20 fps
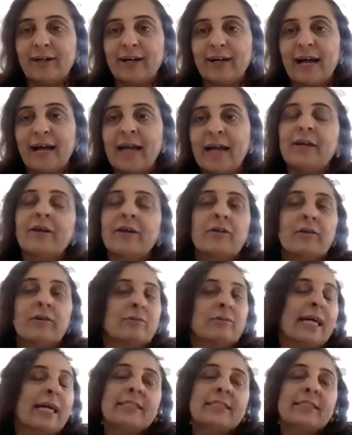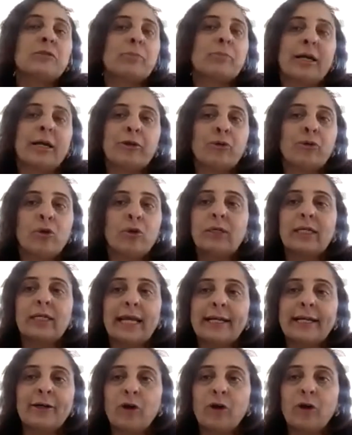and that is why you don't
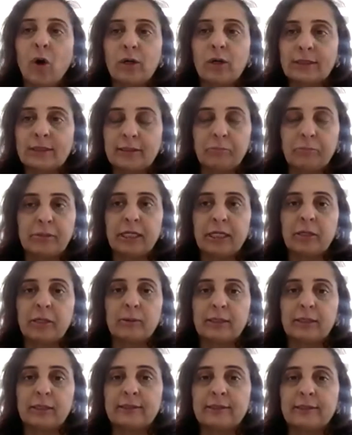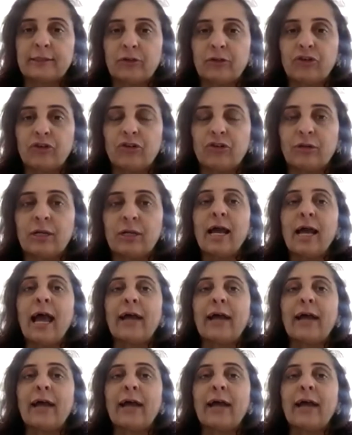endorse a particular decision.